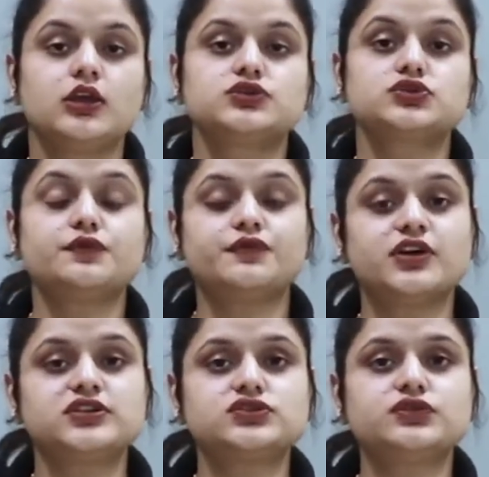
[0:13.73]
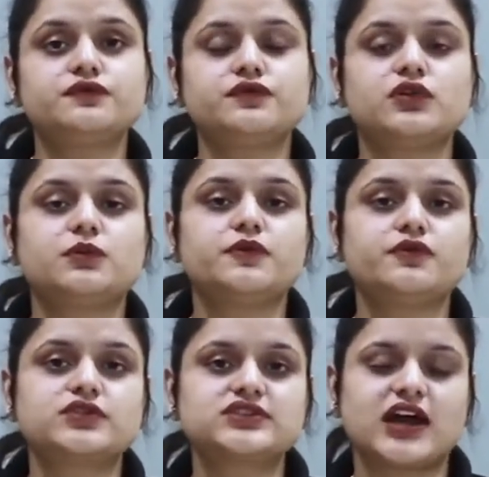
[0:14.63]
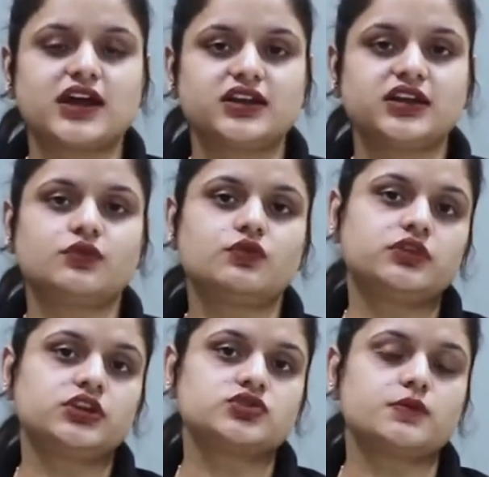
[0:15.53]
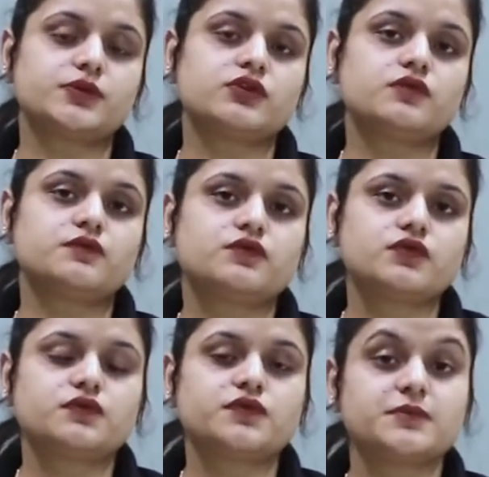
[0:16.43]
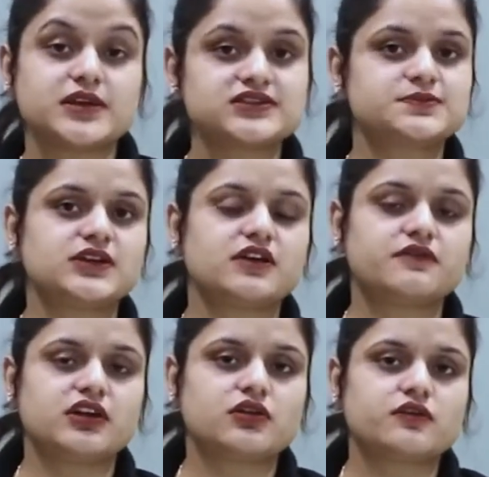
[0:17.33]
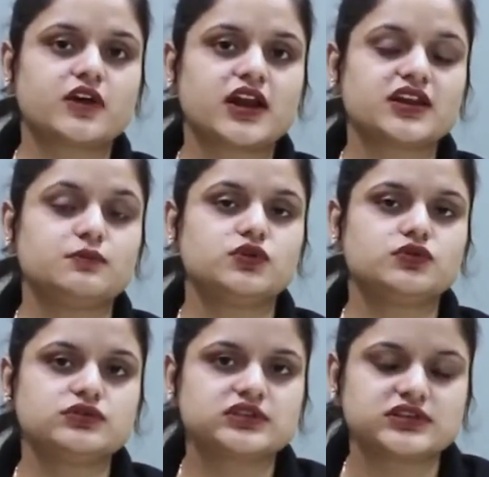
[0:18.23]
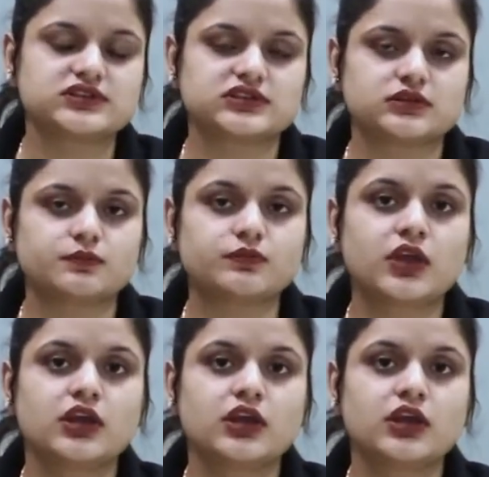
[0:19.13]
So first of all, before starting on the topic of food, we must be aware of our immune system.